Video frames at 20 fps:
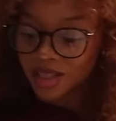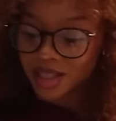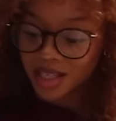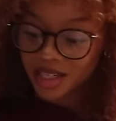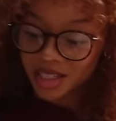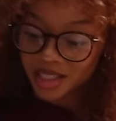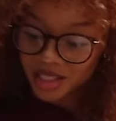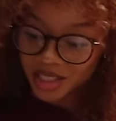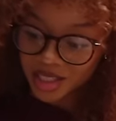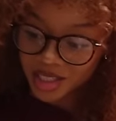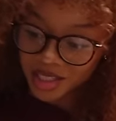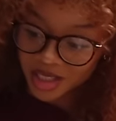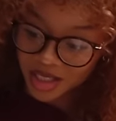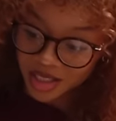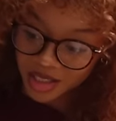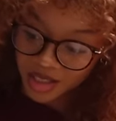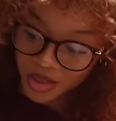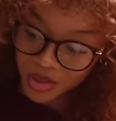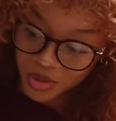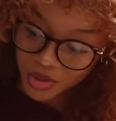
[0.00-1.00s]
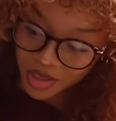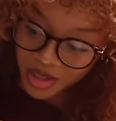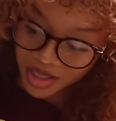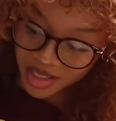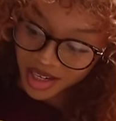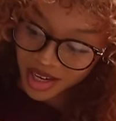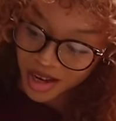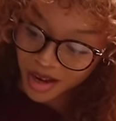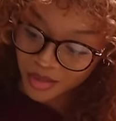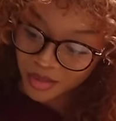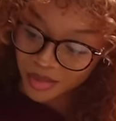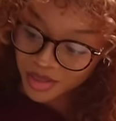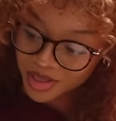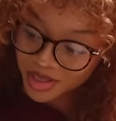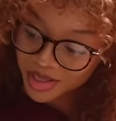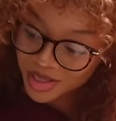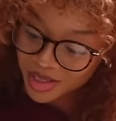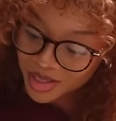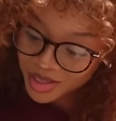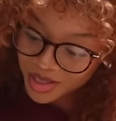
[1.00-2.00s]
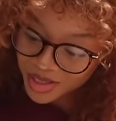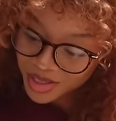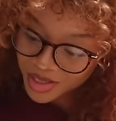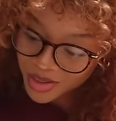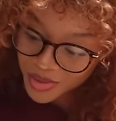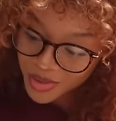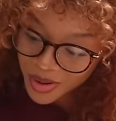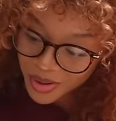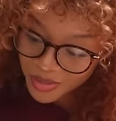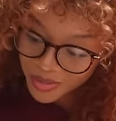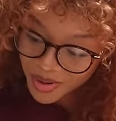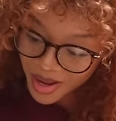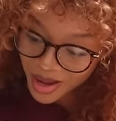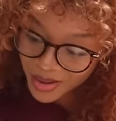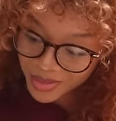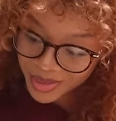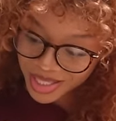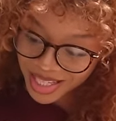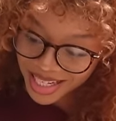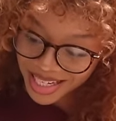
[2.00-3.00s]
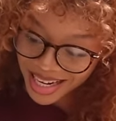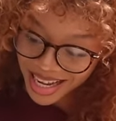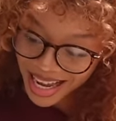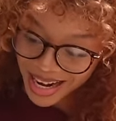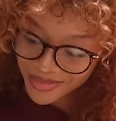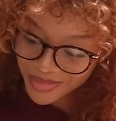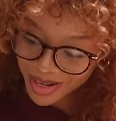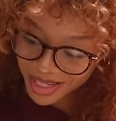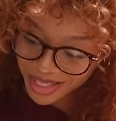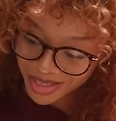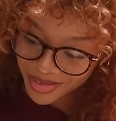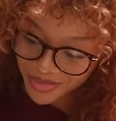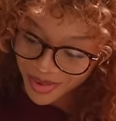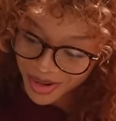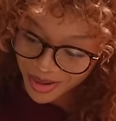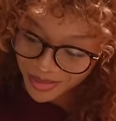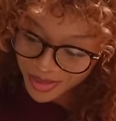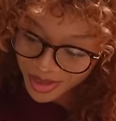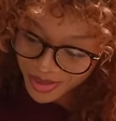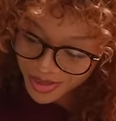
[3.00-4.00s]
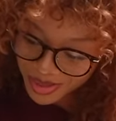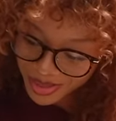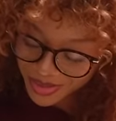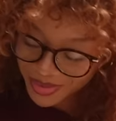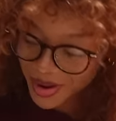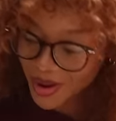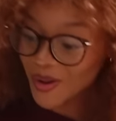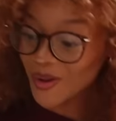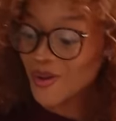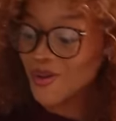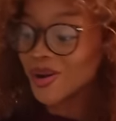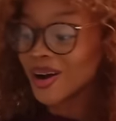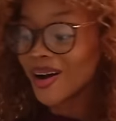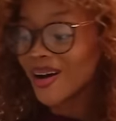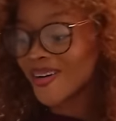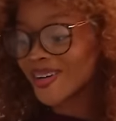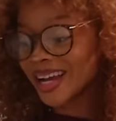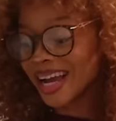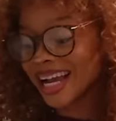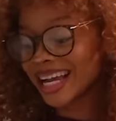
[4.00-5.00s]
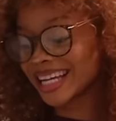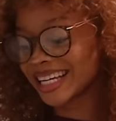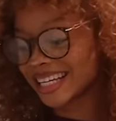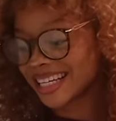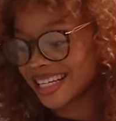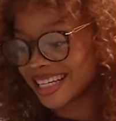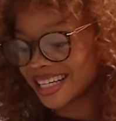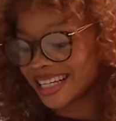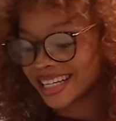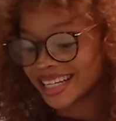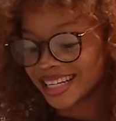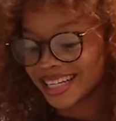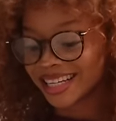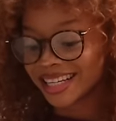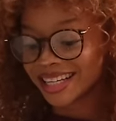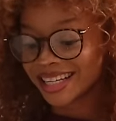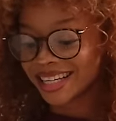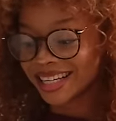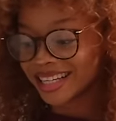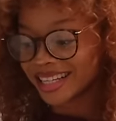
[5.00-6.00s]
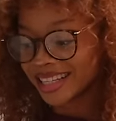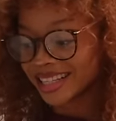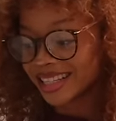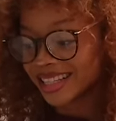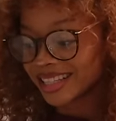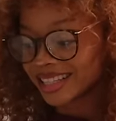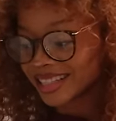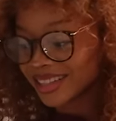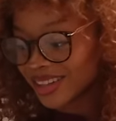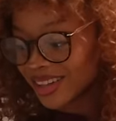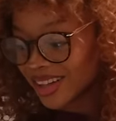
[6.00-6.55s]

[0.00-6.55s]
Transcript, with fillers: And then it says this goes on top. So I, I was getting ahead of myself, but I'm doing the, oh, okay. Then the